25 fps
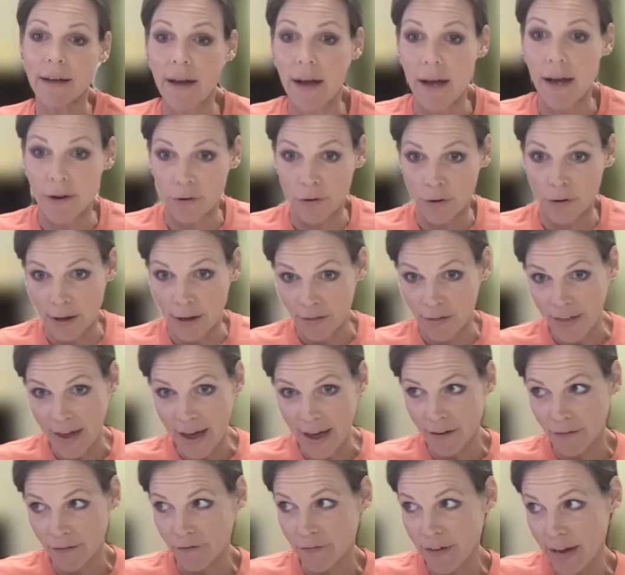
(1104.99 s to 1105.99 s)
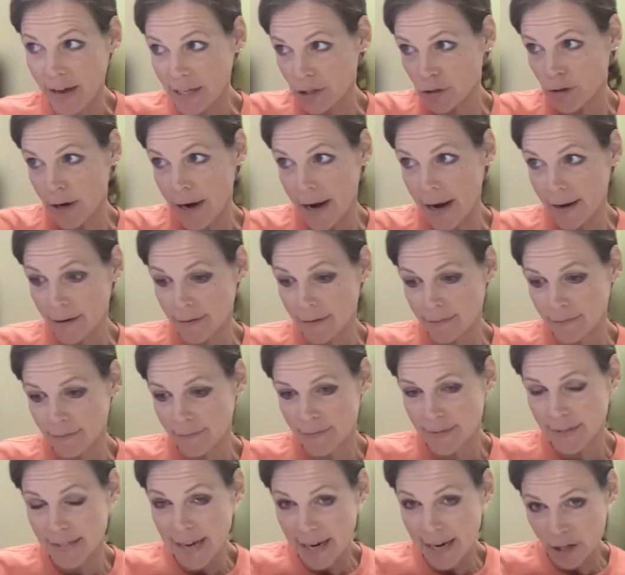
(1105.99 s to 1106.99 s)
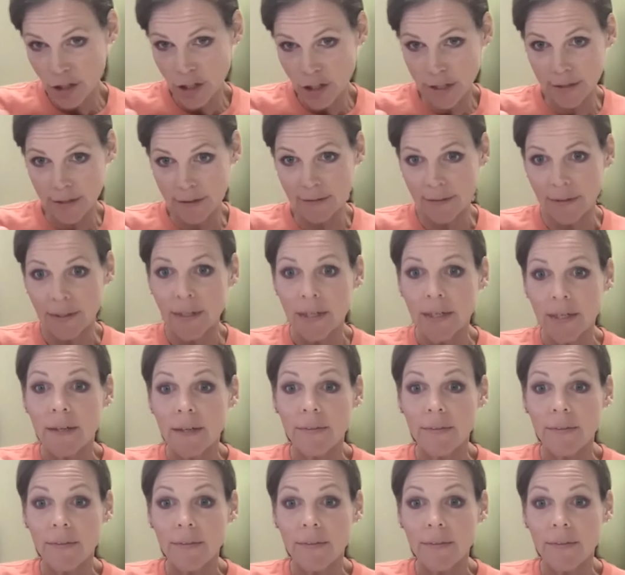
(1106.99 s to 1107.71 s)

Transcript: underneath that fast track section